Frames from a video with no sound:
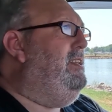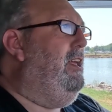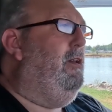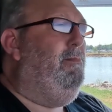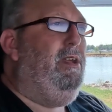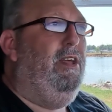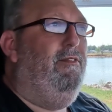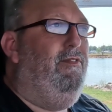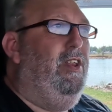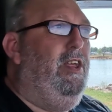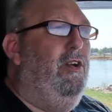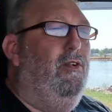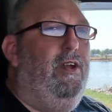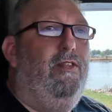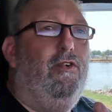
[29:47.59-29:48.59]
It'll be a
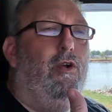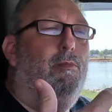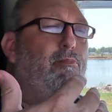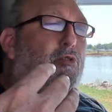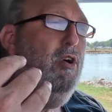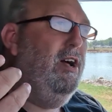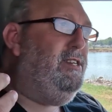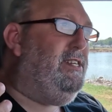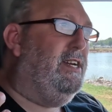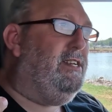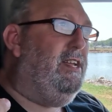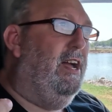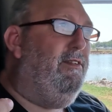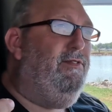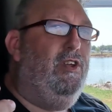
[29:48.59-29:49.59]
video, either a project
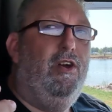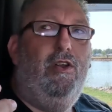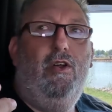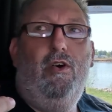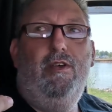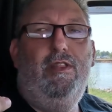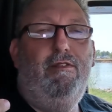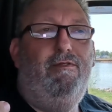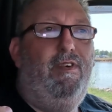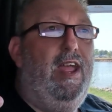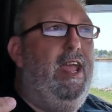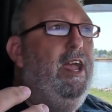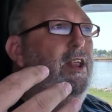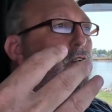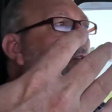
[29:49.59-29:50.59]
I've done on the
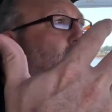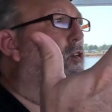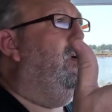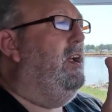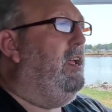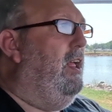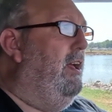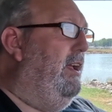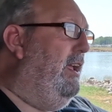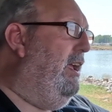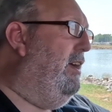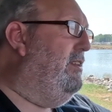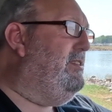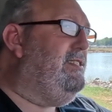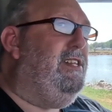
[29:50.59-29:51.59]
van or
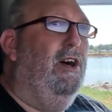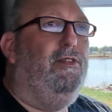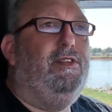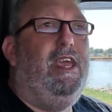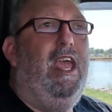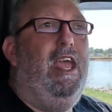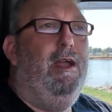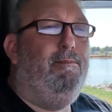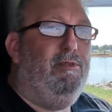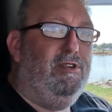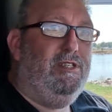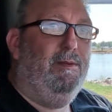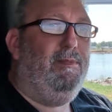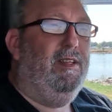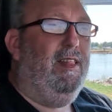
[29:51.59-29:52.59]
a stealth camp or
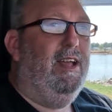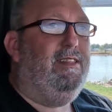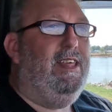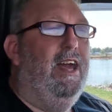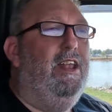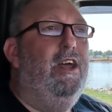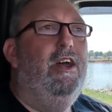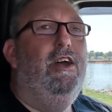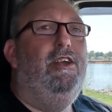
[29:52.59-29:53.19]
something like that.